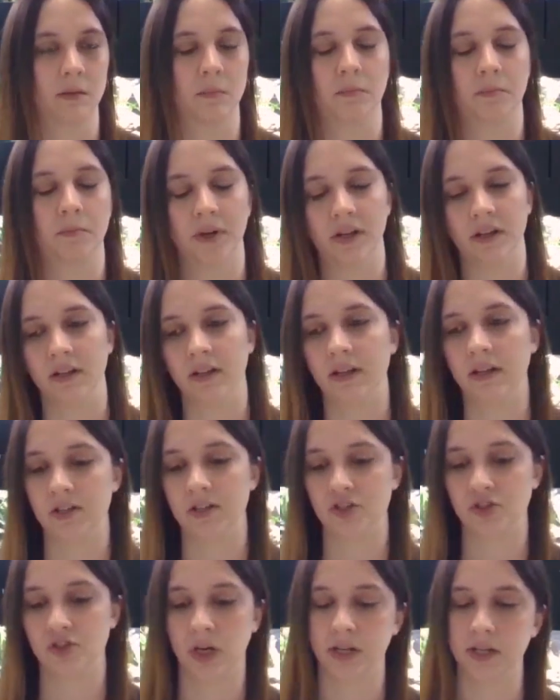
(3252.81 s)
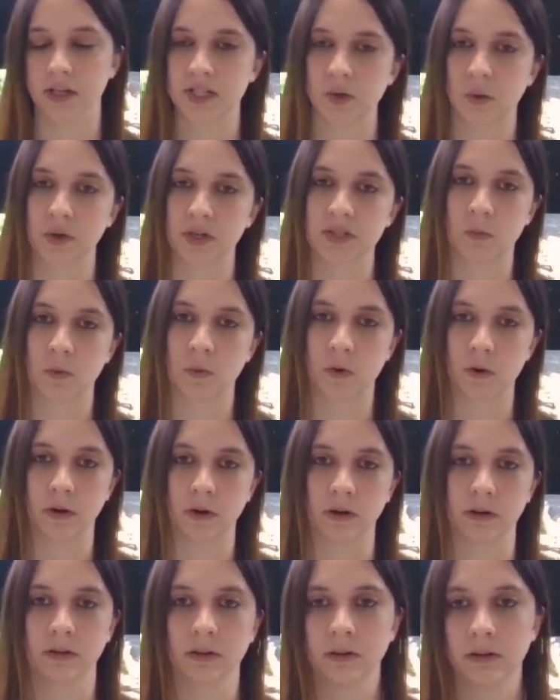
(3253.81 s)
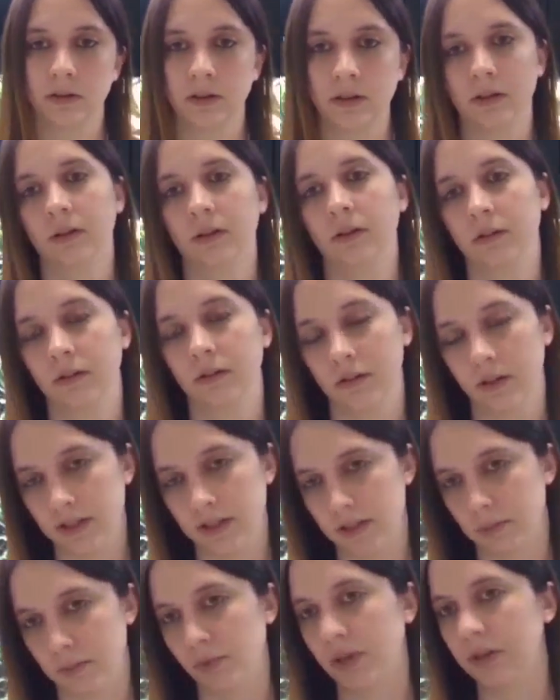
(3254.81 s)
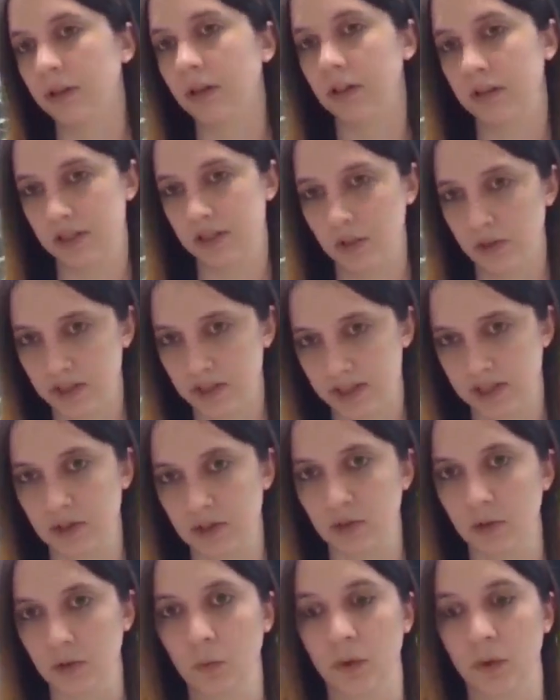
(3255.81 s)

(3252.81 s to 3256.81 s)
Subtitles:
But he's trying to source more to bring to the zoo,